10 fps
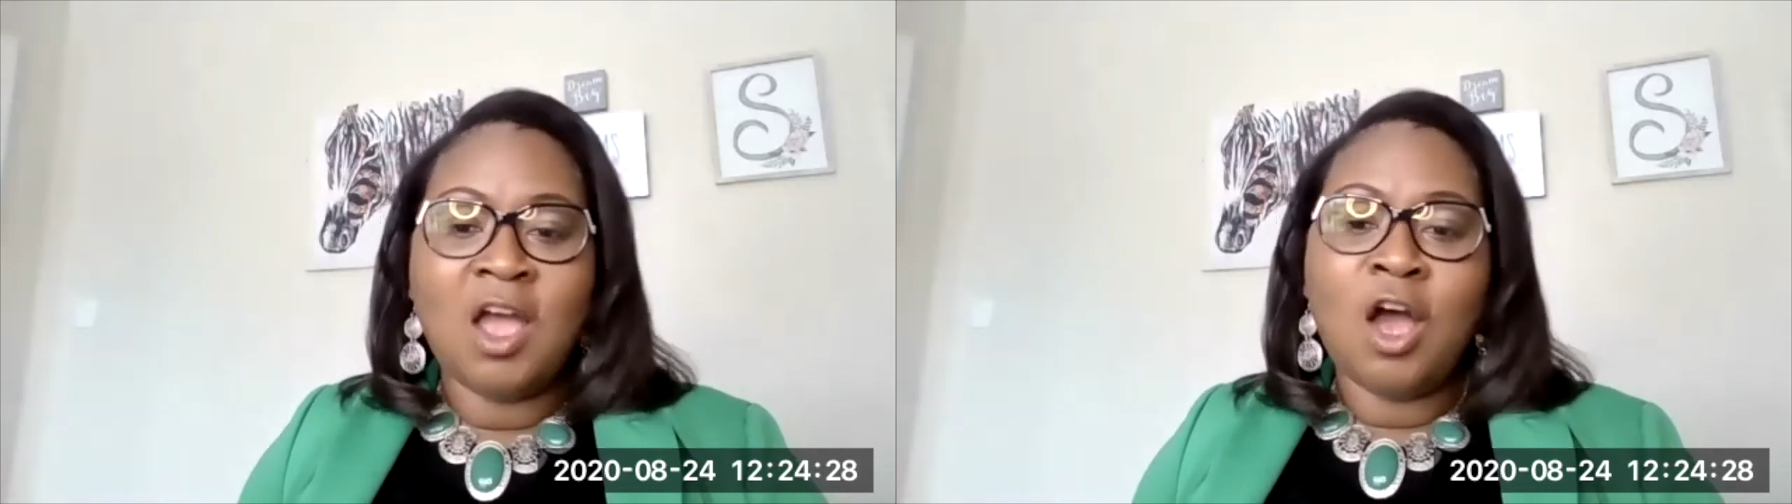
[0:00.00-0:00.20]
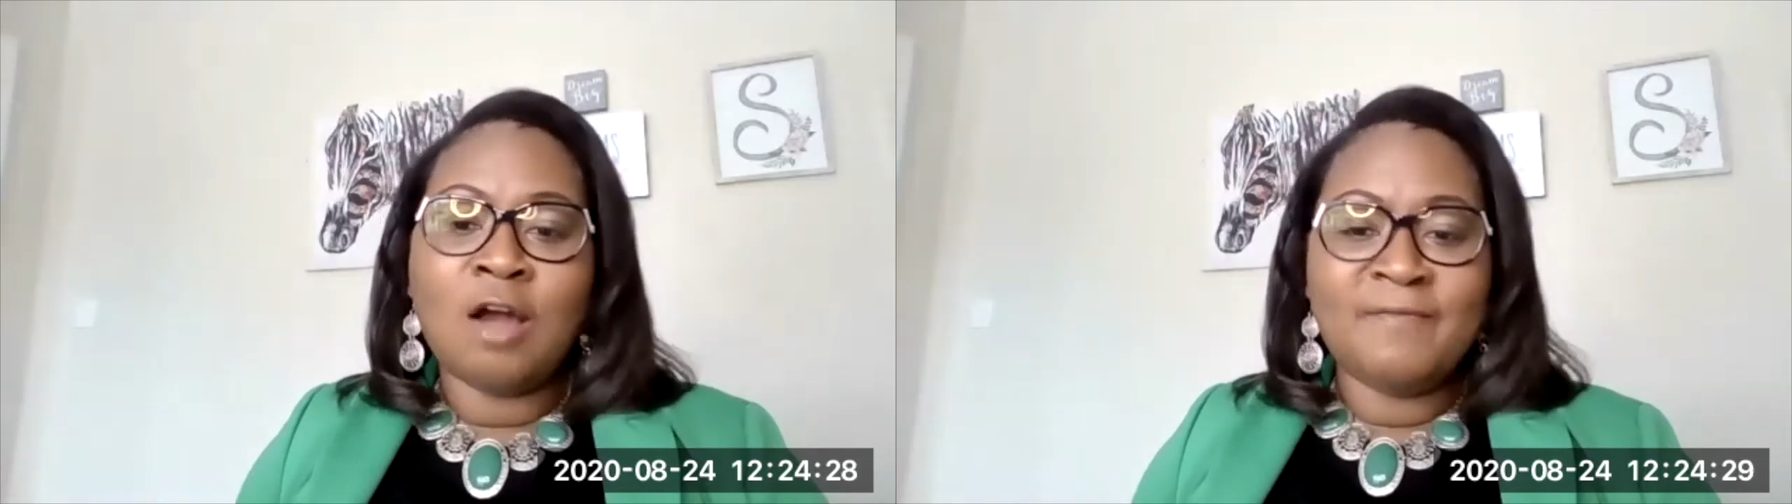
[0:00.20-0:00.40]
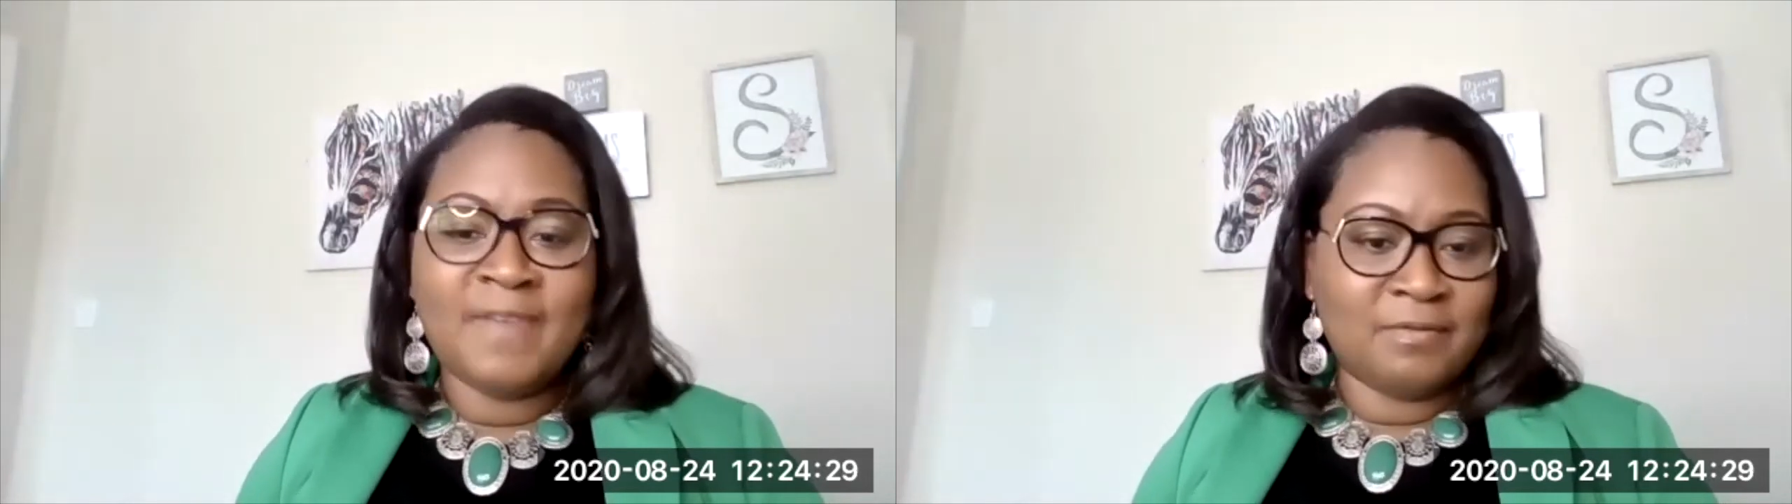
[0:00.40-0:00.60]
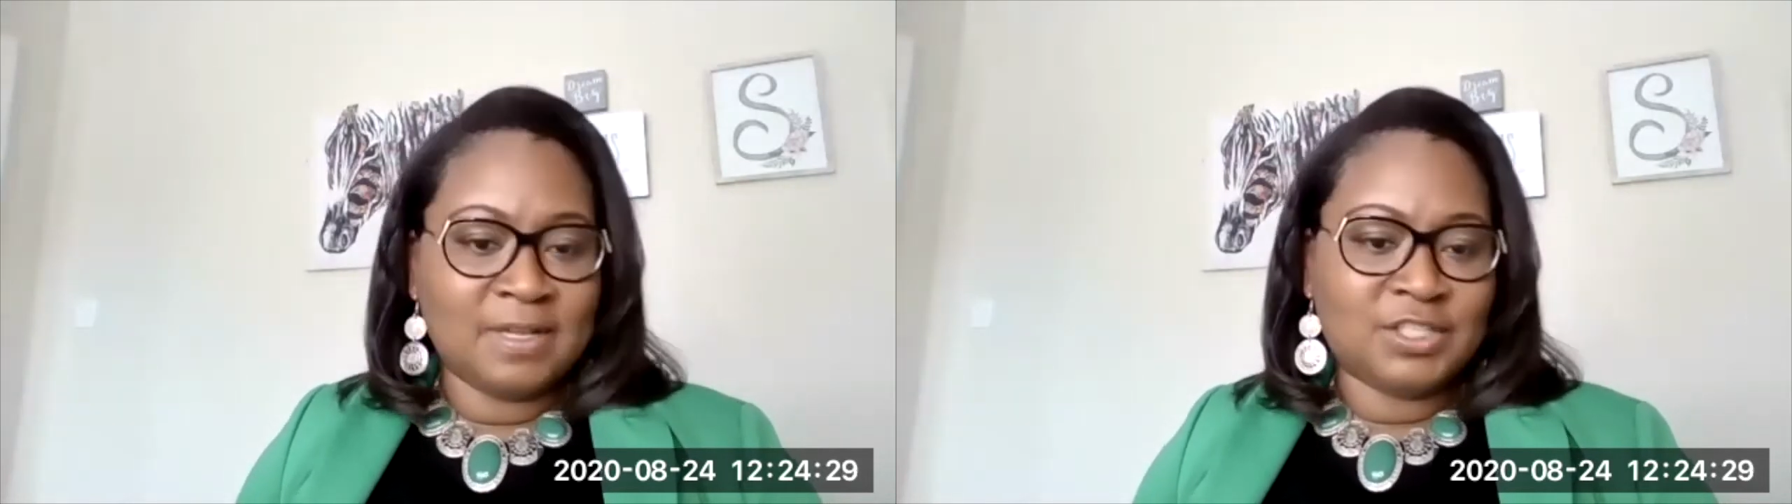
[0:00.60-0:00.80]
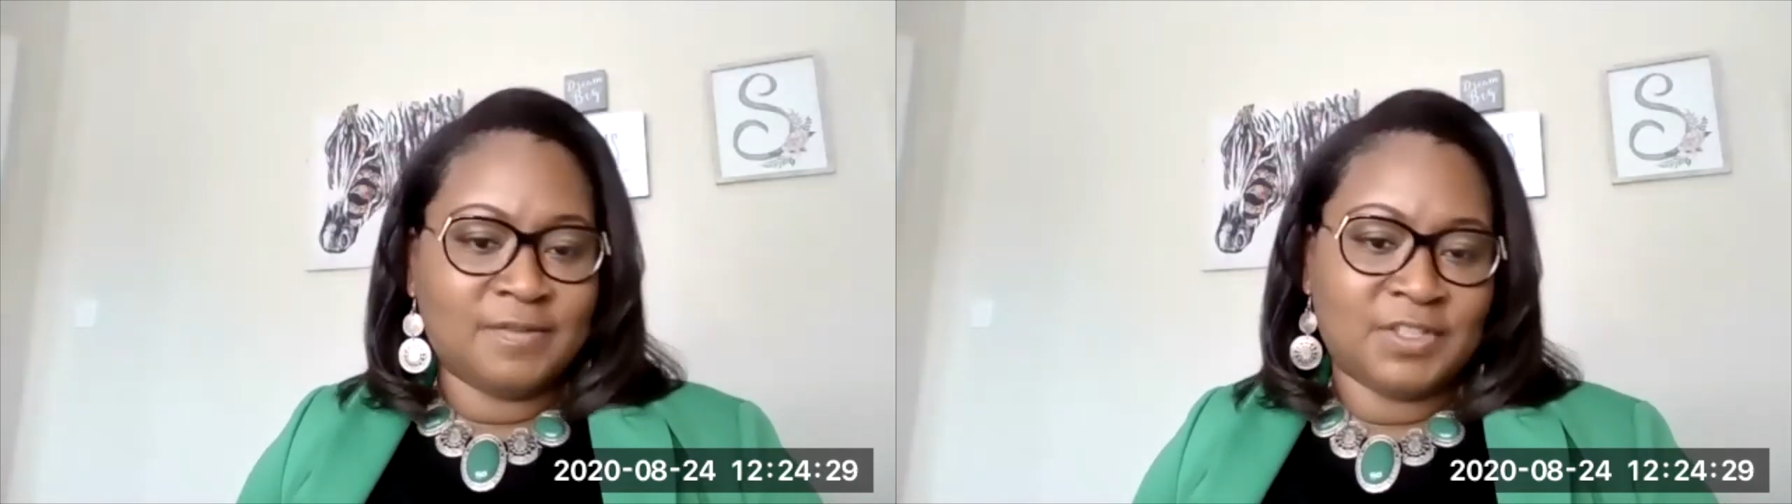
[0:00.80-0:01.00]
Our
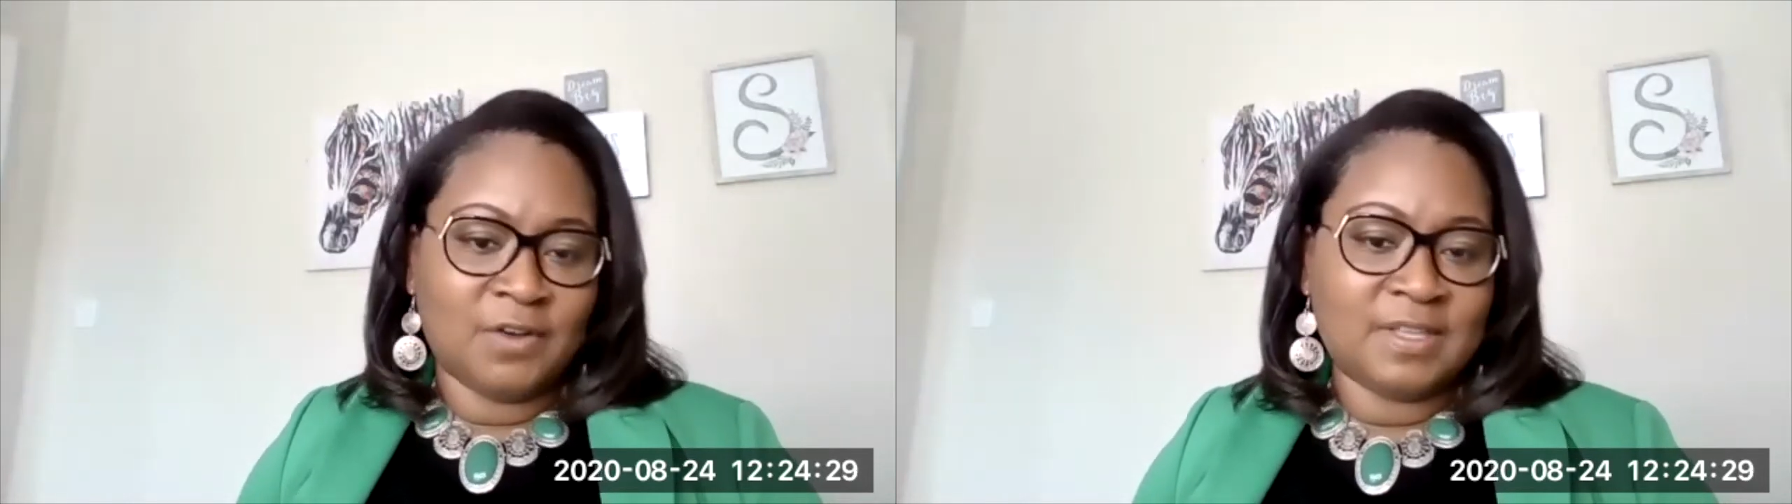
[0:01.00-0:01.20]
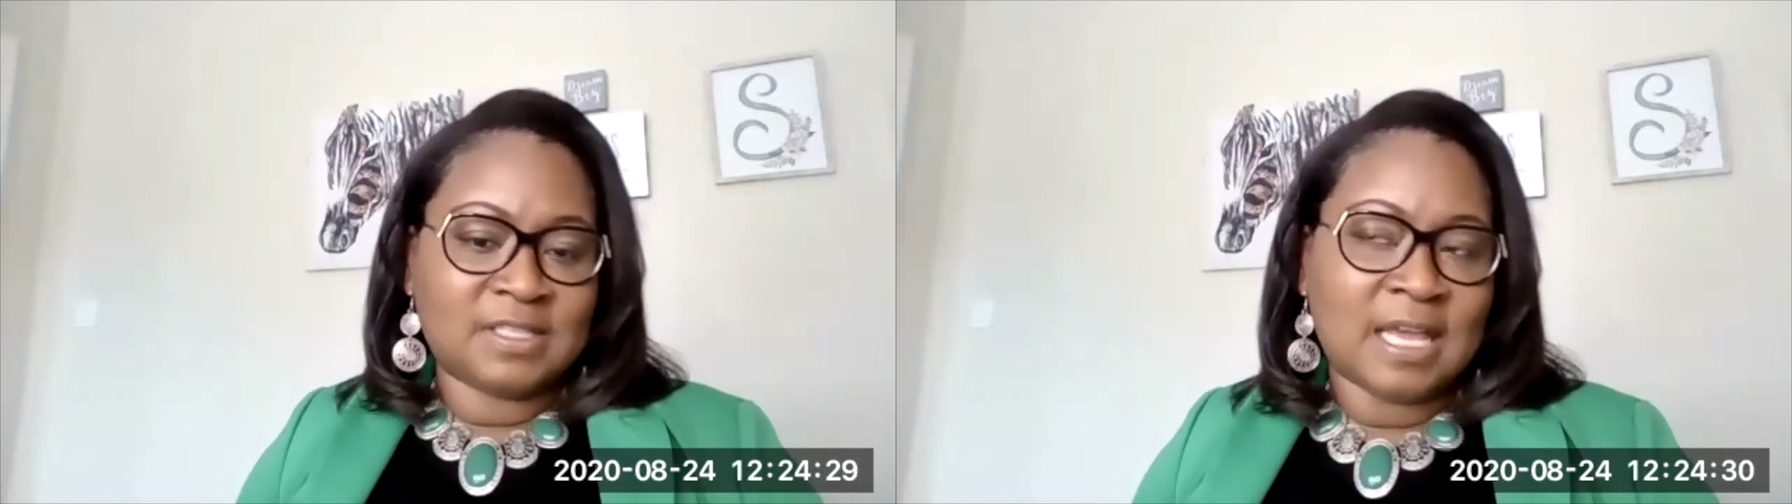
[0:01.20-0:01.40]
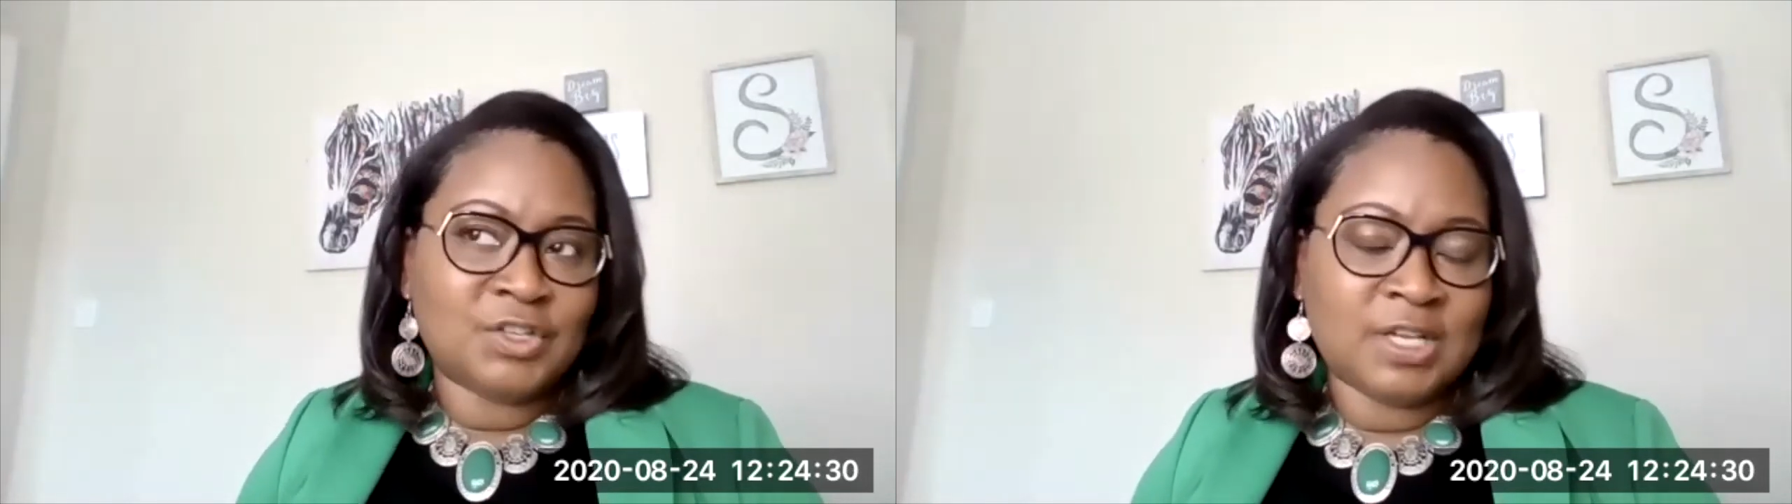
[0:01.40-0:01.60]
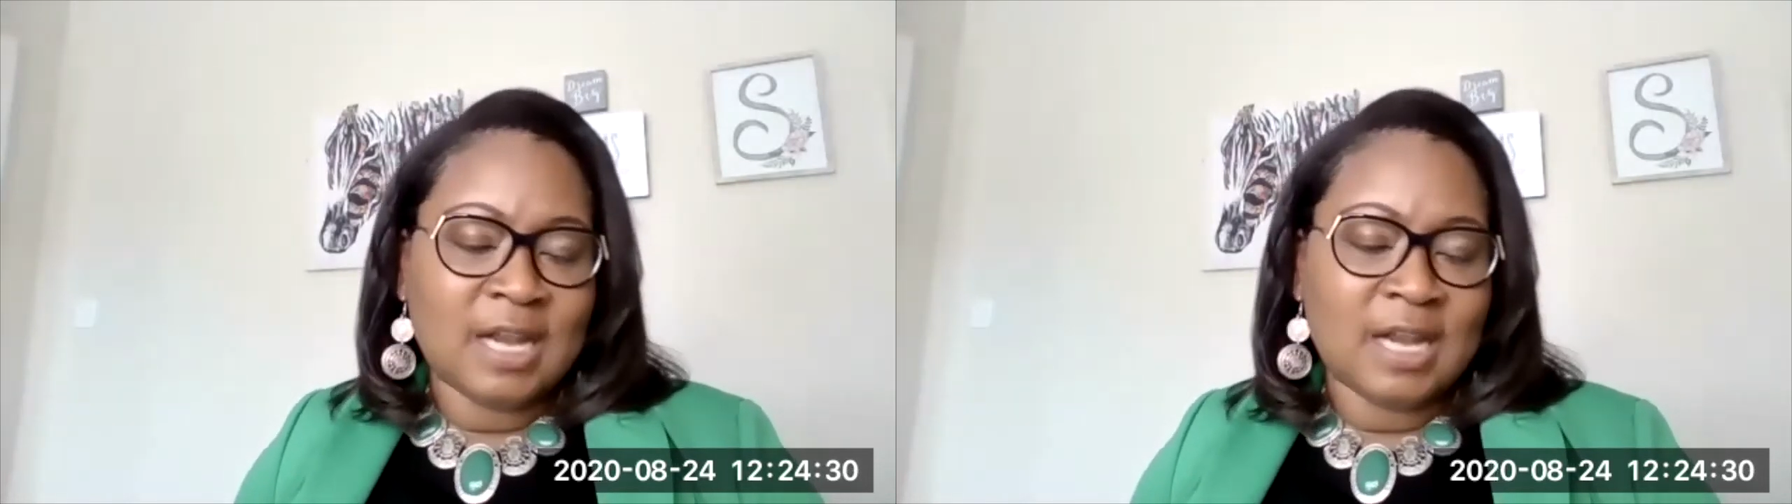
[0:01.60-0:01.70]
veterans have served this country,